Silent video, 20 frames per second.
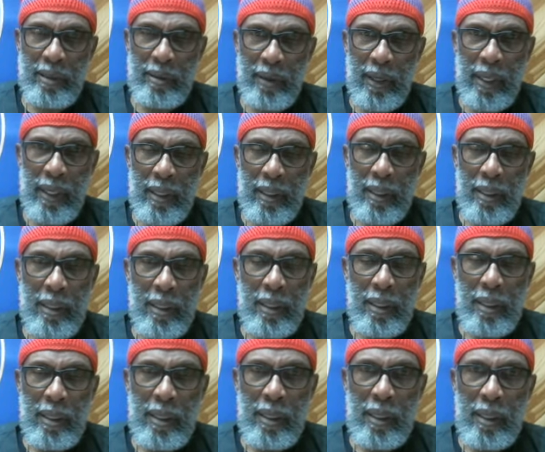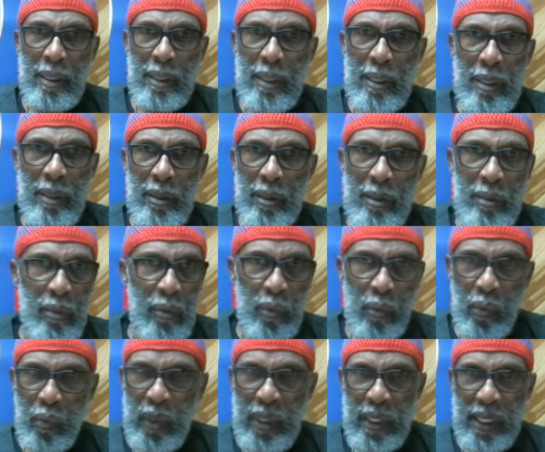right?
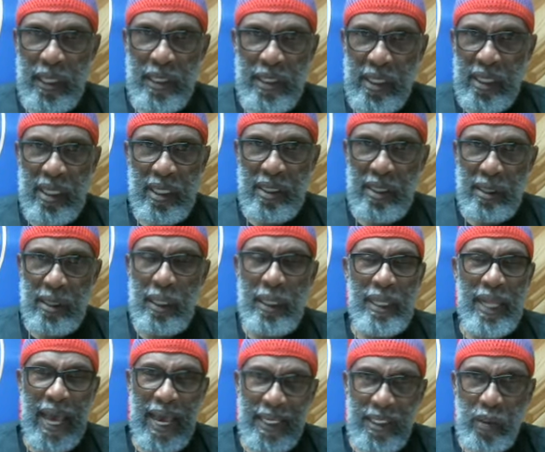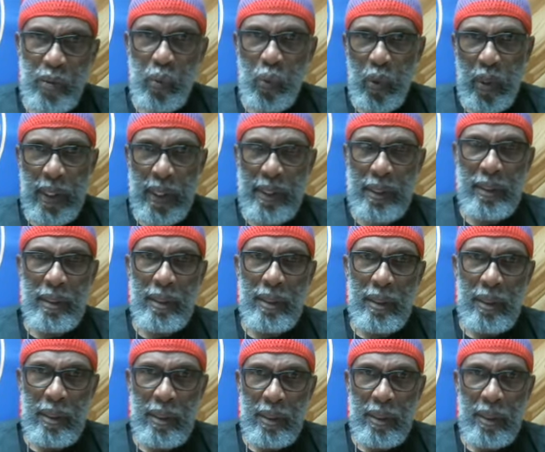when he judges, that's what,
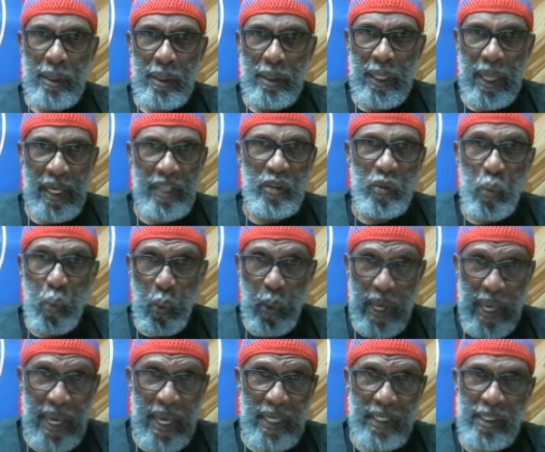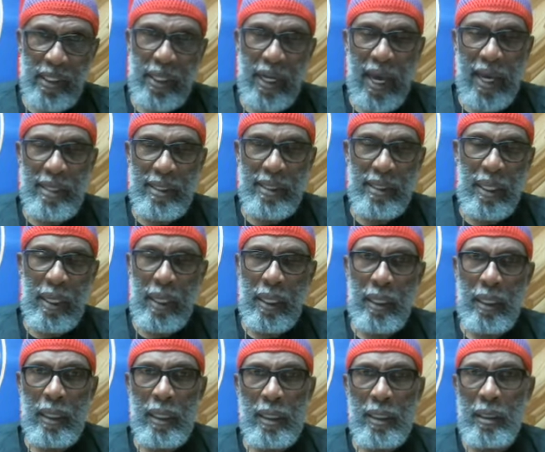that's when, should I say,
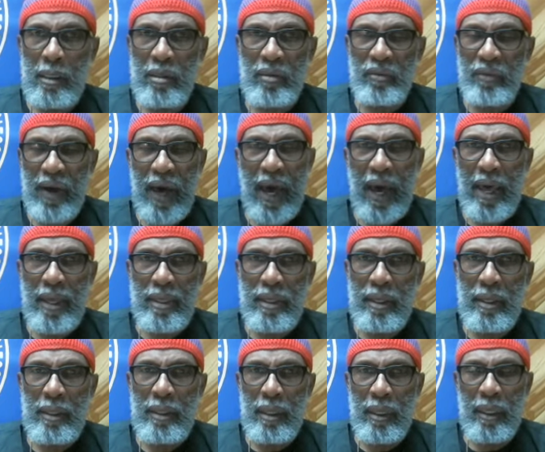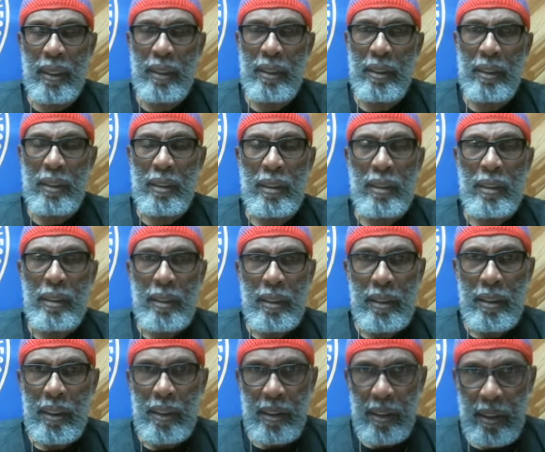the Leviathan, huh?
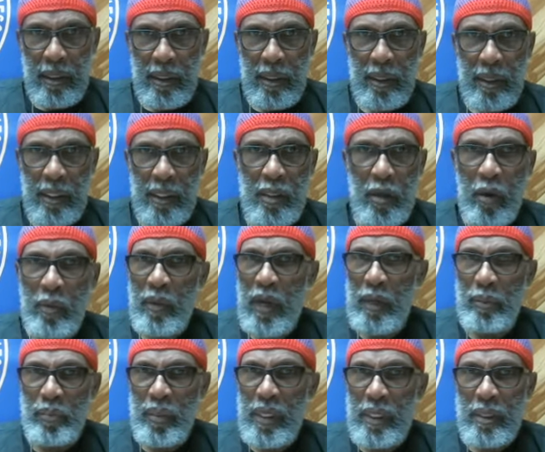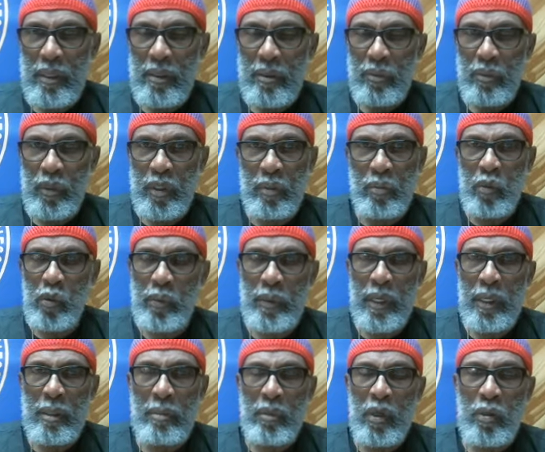He gonna make peace with the movement
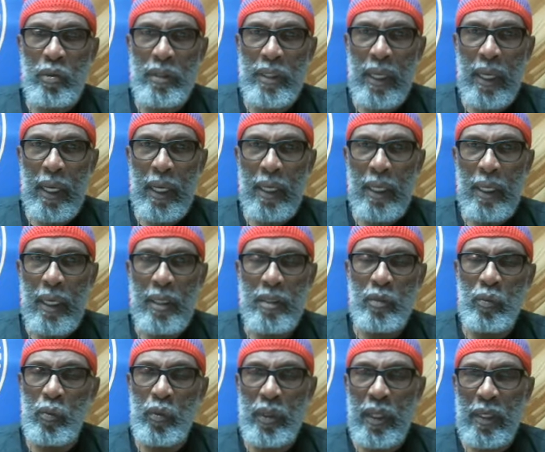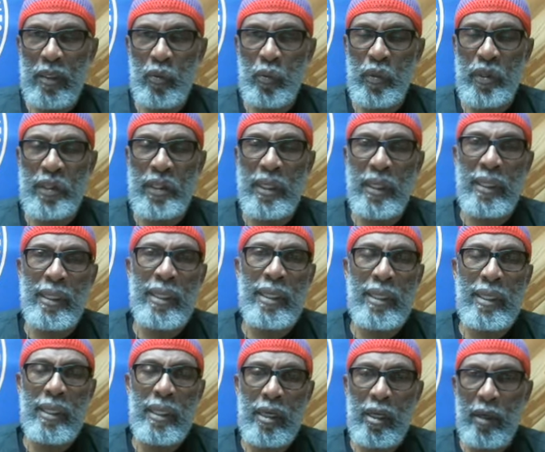of the Most High. That's, that's when the
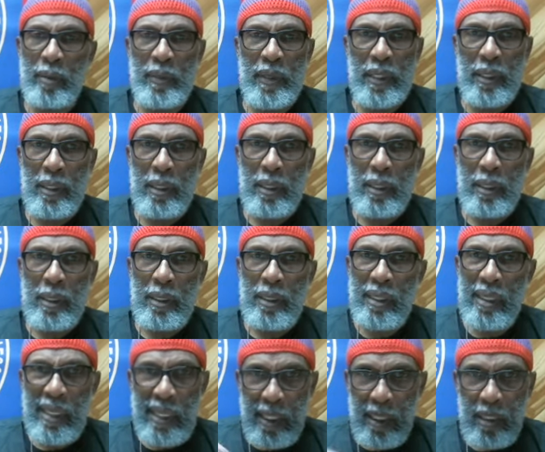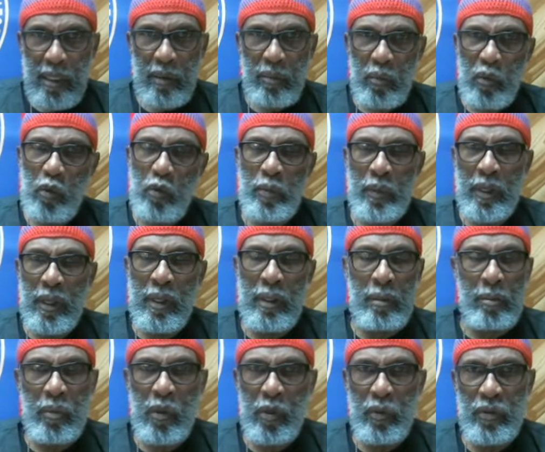elite are coming to get the movement of the
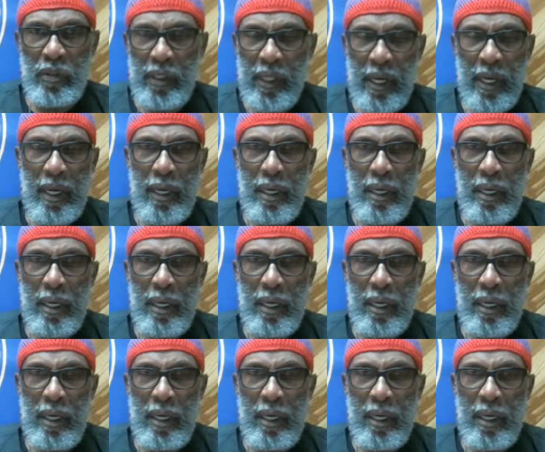Most High,